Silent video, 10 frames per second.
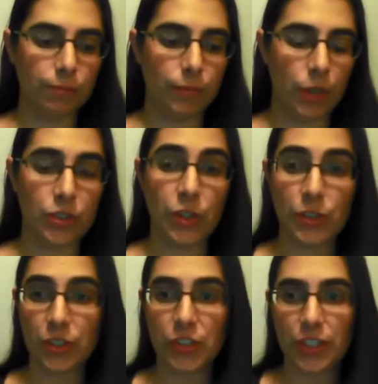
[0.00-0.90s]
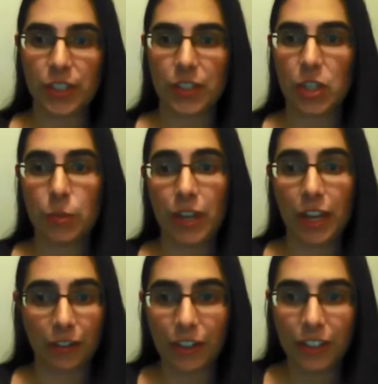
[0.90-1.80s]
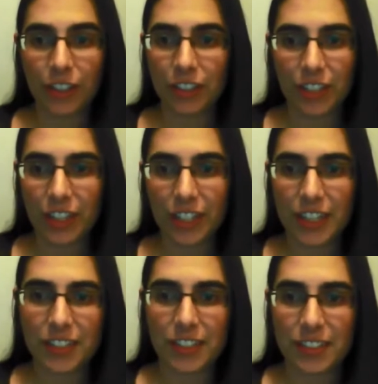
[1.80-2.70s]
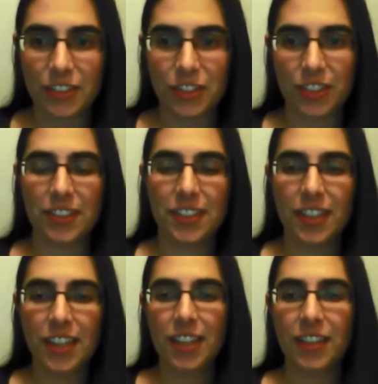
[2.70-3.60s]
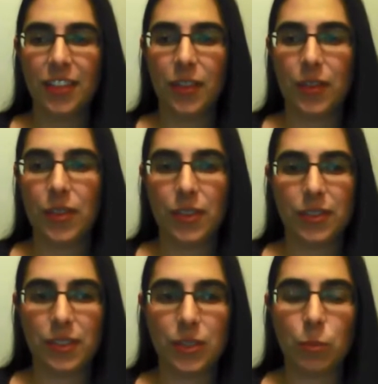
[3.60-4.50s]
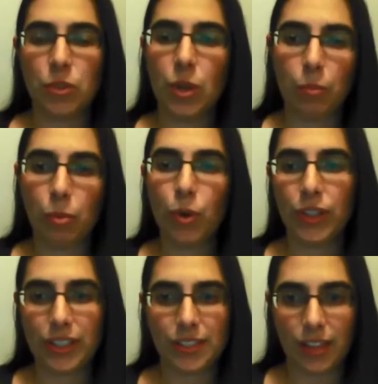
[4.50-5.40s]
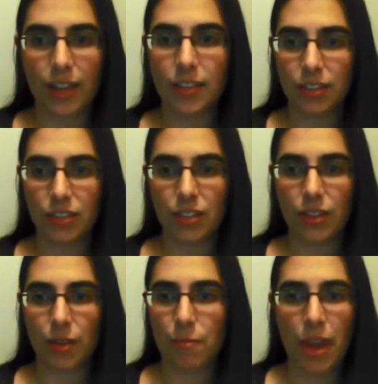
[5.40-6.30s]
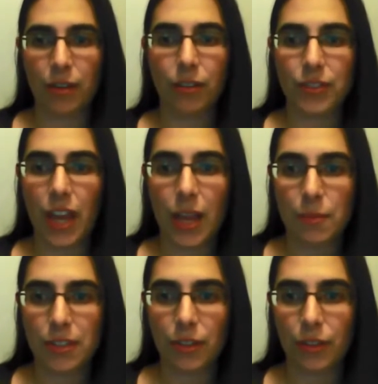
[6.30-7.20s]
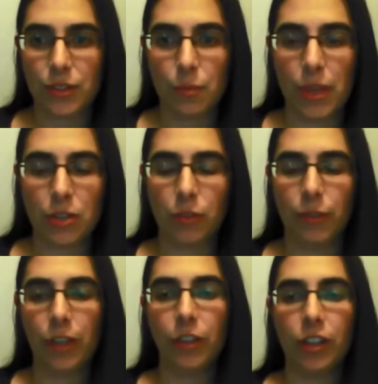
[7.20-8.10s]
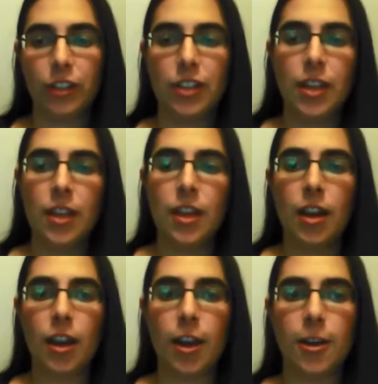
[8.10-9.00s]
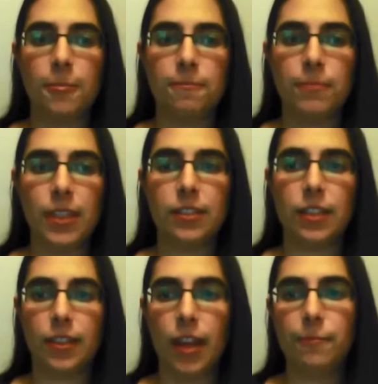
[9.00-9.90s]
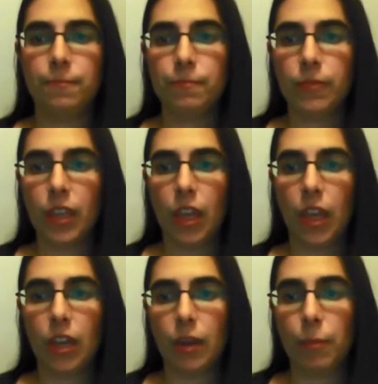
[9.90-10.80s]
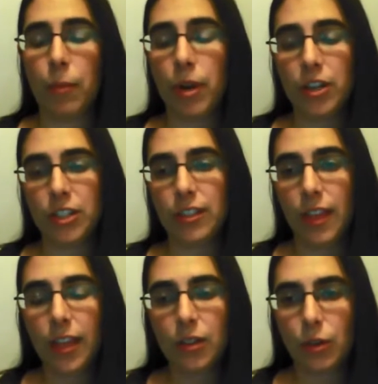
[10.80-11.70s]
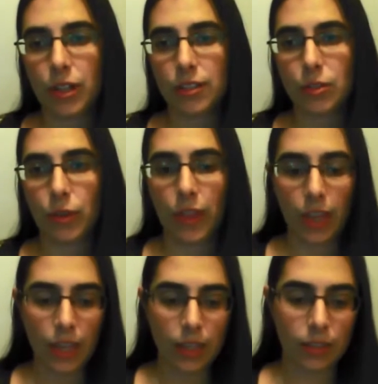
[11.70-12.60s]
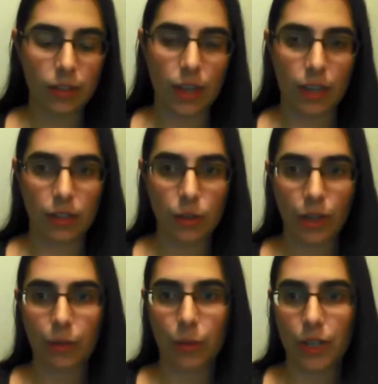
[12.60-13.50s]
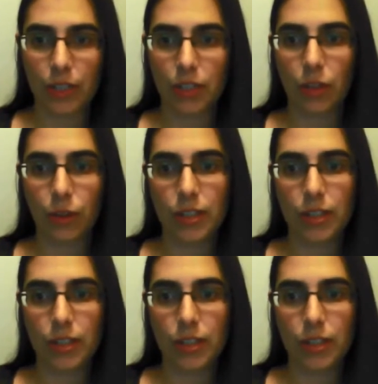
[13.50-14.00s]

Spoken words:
there's no such thing as human error in a lot of cases. It's just the system was so poorly designed, it's just a matter of time until there's a major failure. Things like that. And my project in that course, toward the end, I knew I wanted to go into